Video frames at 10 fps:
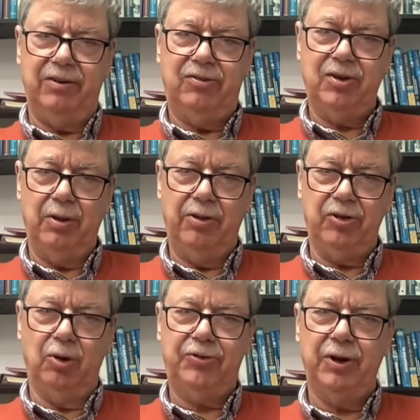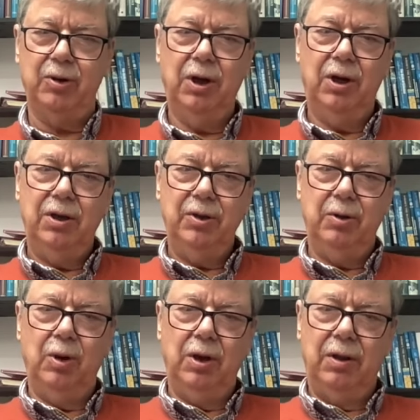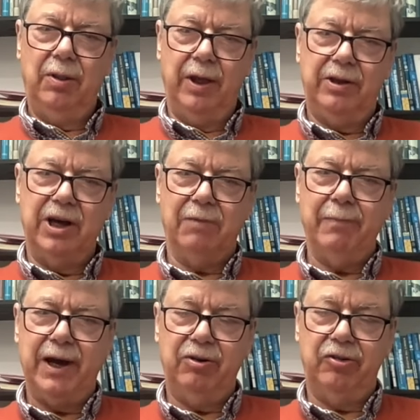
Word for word: So there's also you then dark matter